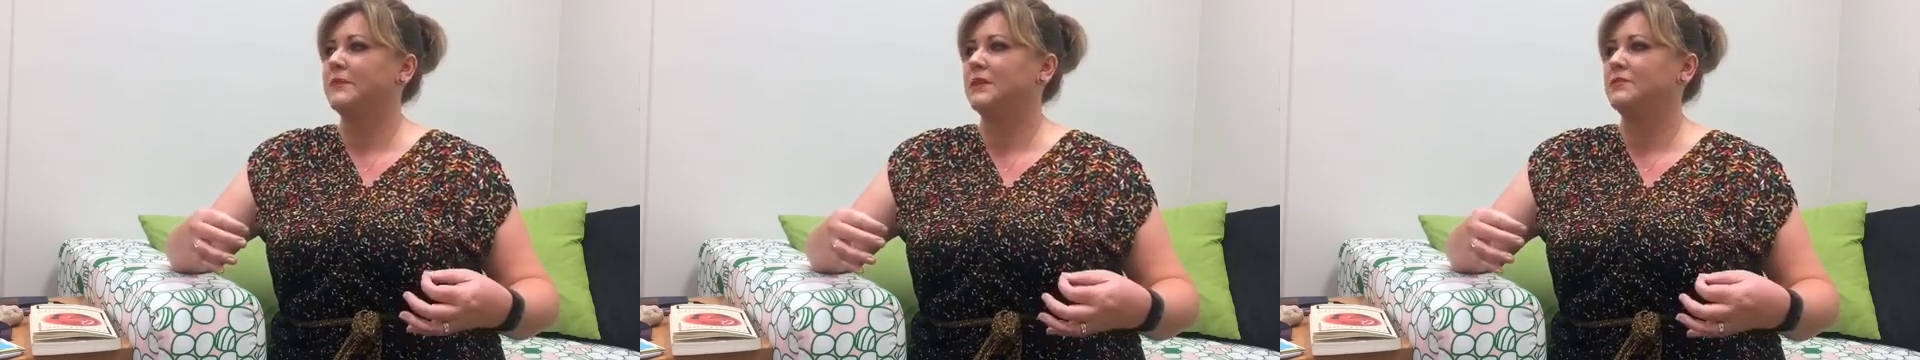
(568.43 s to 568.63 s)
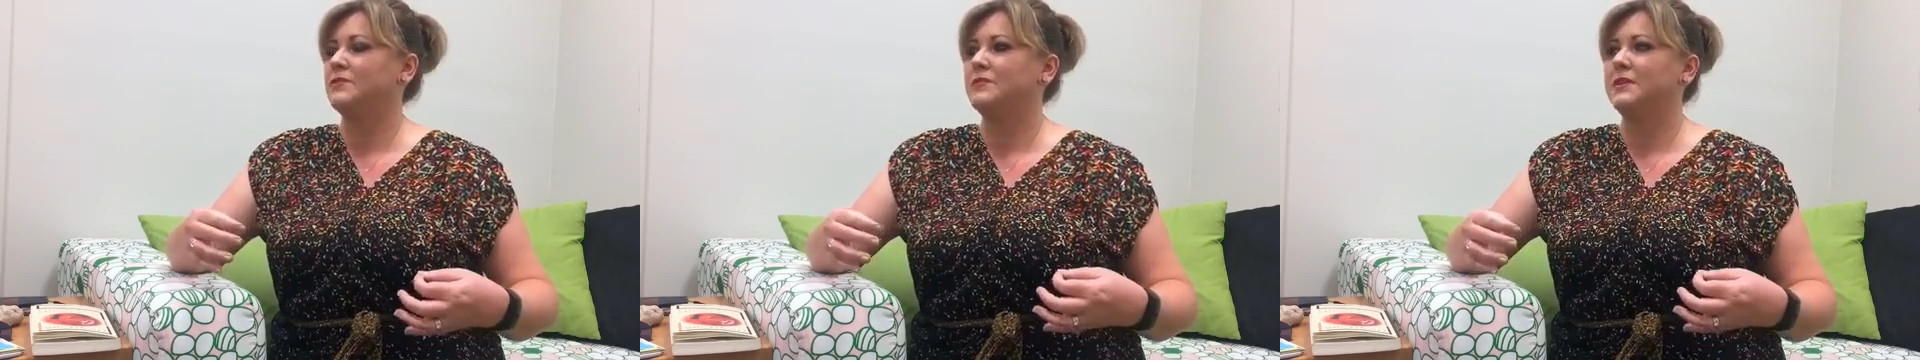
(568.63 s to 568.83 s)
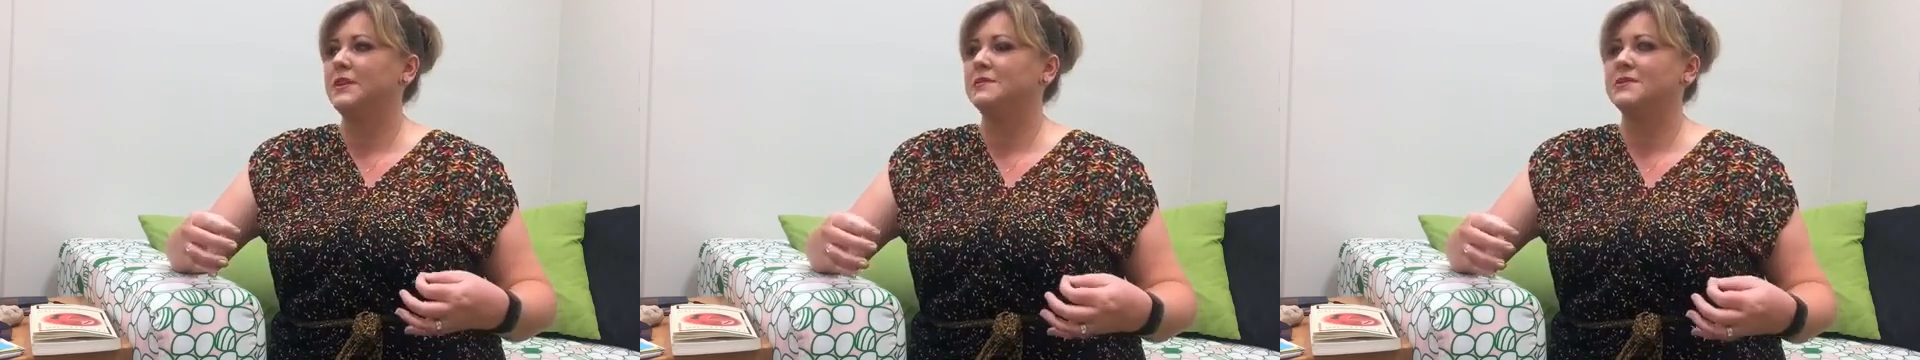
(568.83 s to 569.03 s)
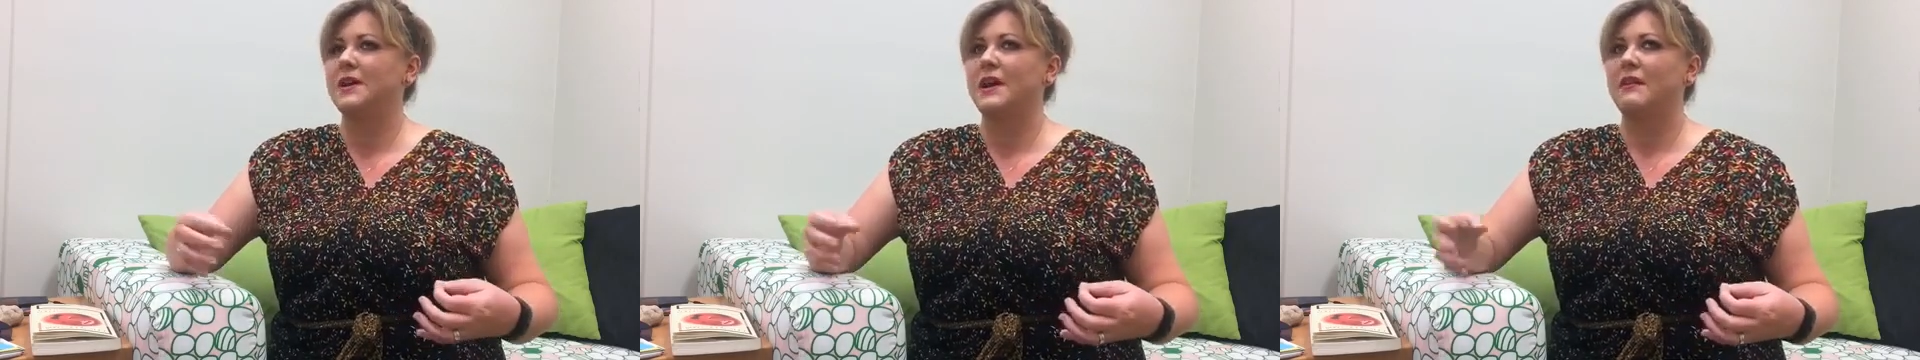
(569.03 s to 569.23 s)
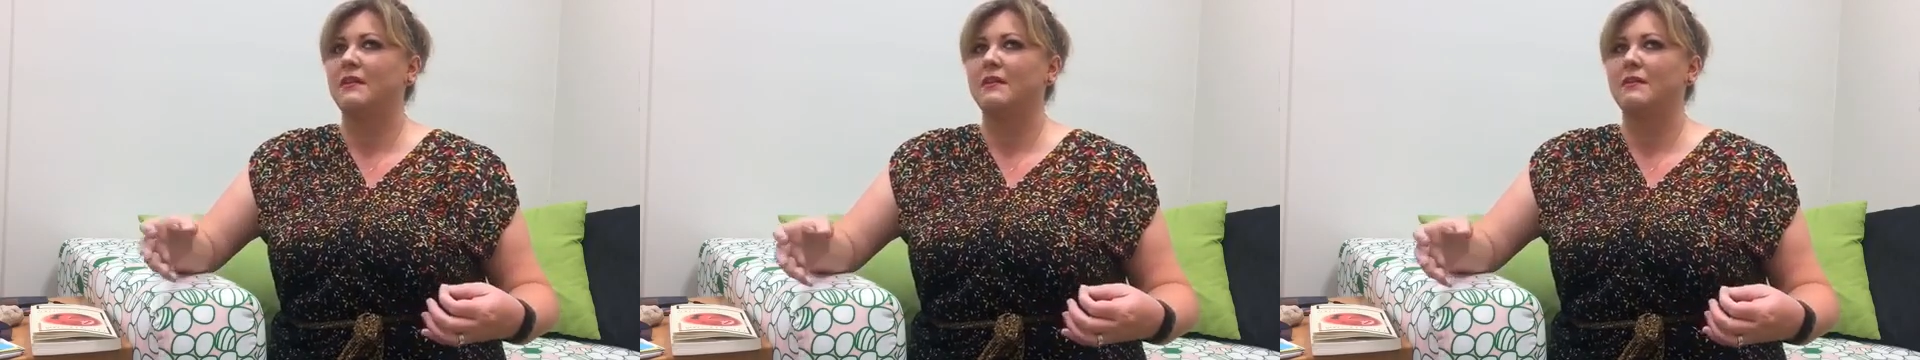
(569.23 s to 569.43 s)
do things
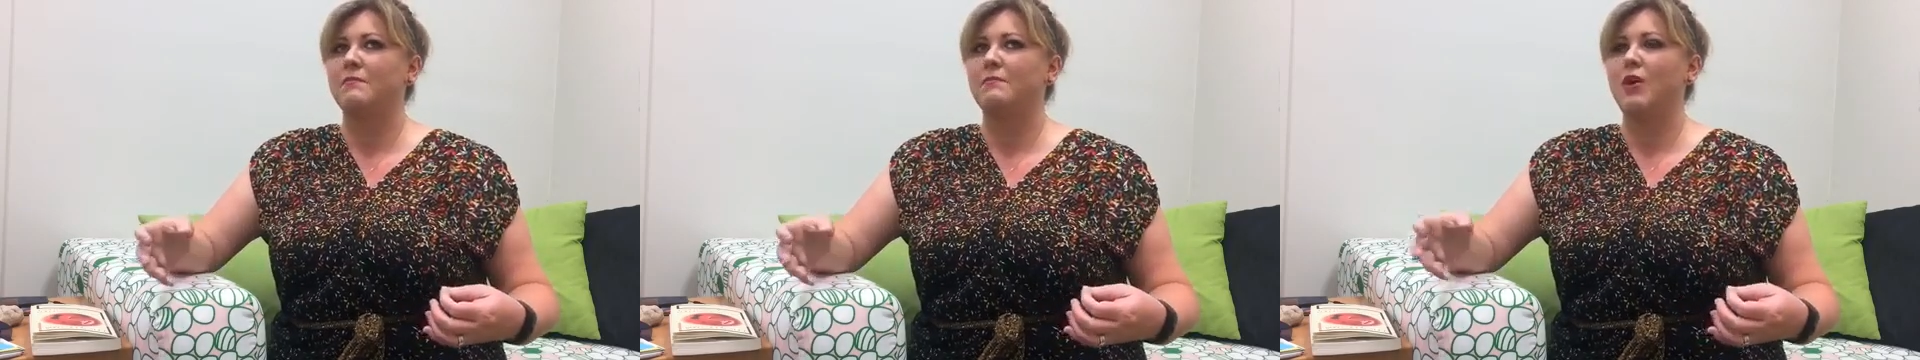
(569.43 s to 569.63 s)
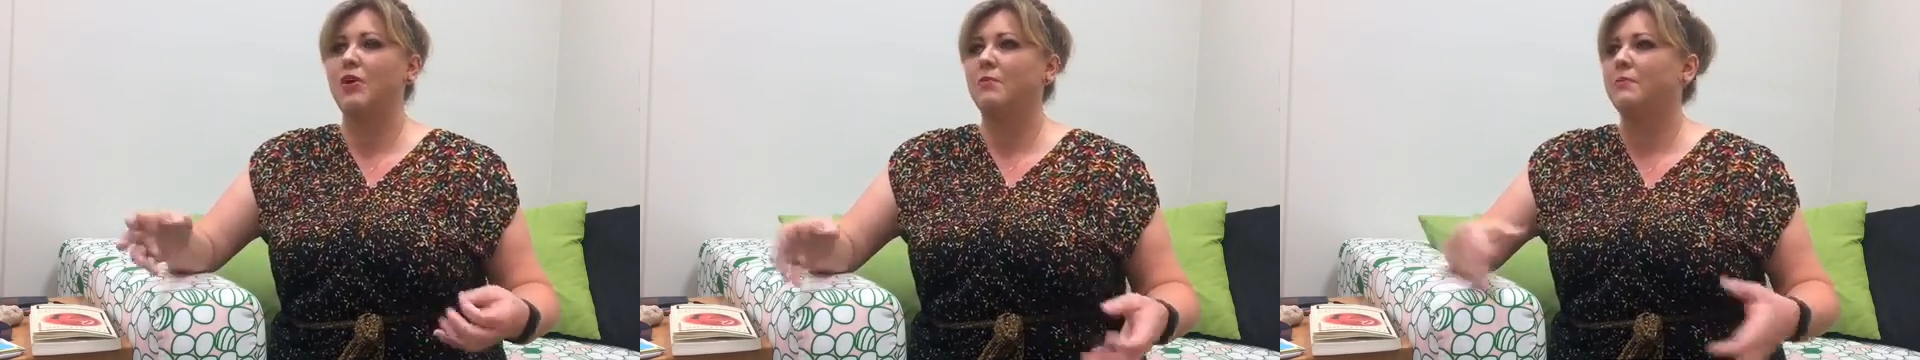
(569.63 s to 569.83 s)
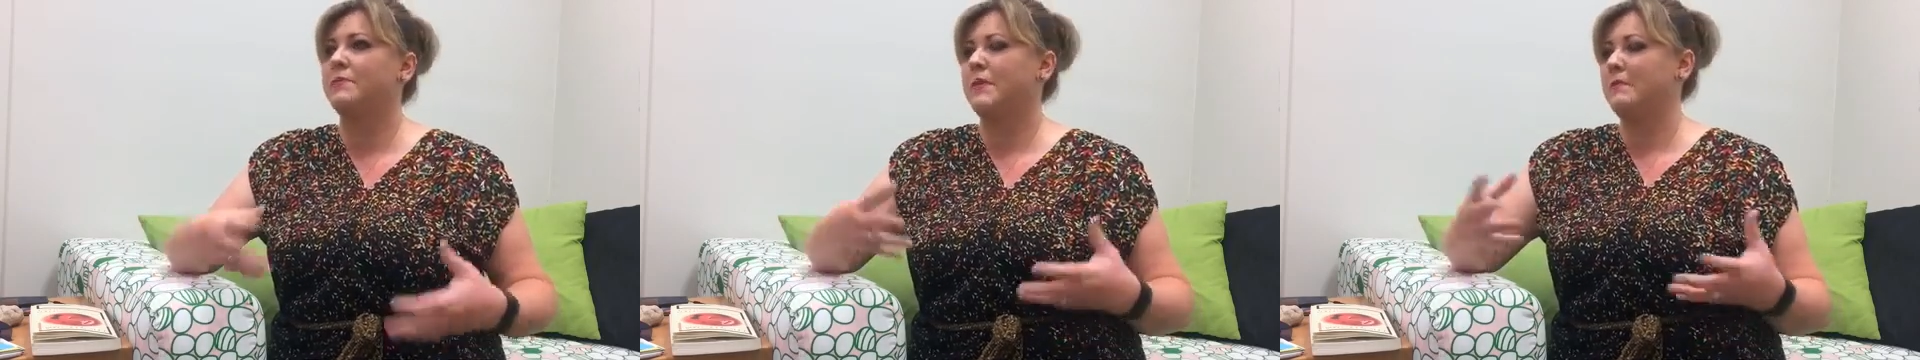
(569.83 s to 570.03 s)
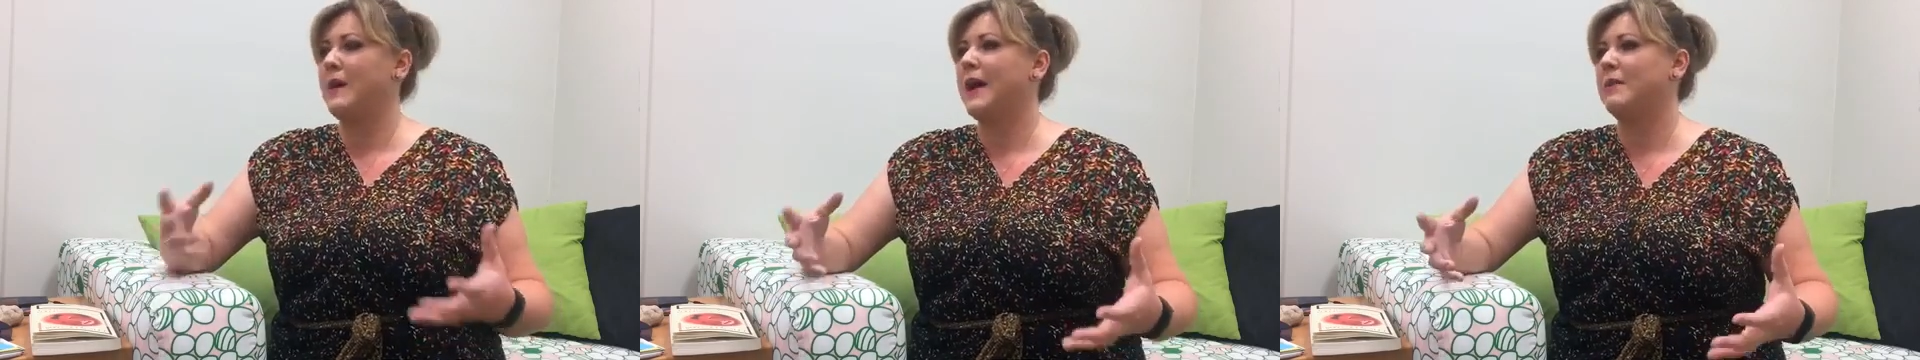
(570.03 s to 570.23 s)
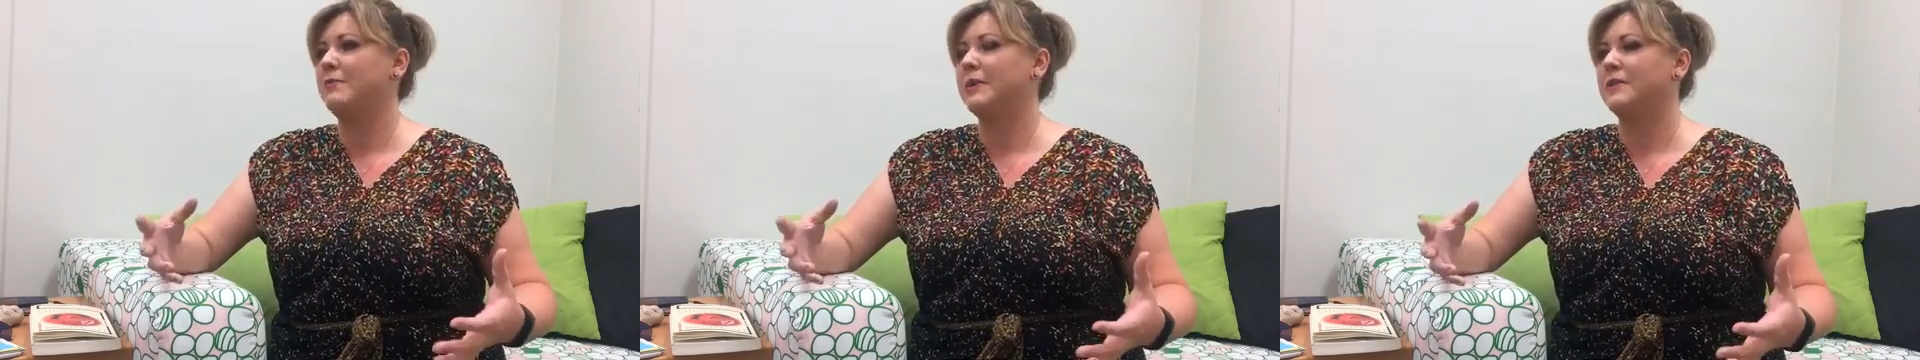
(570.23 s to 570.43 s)
like pulp the
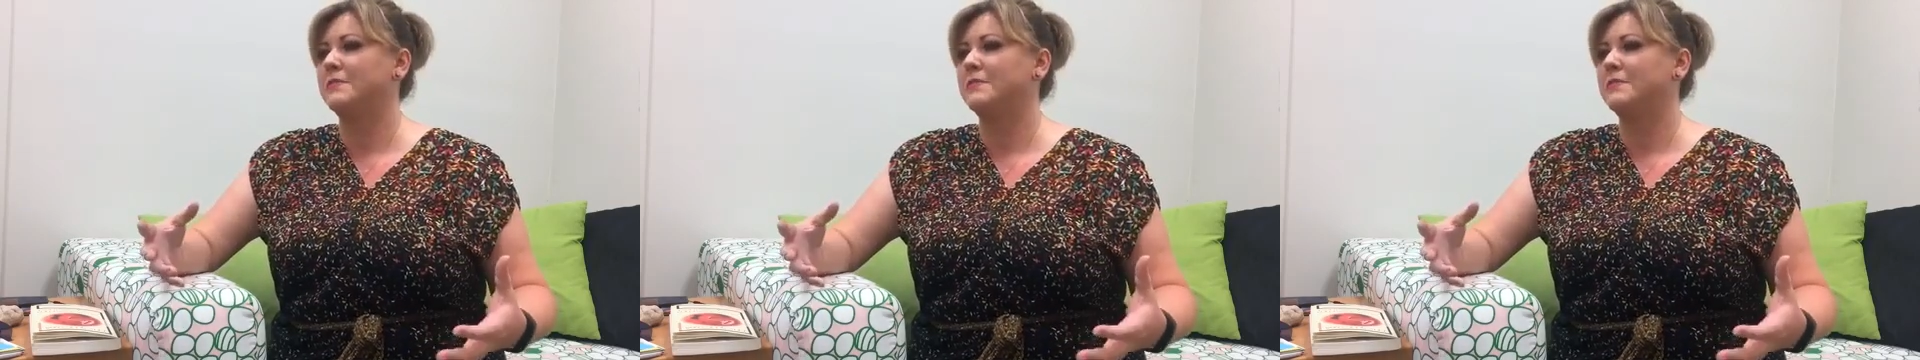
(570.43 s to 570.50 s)
paper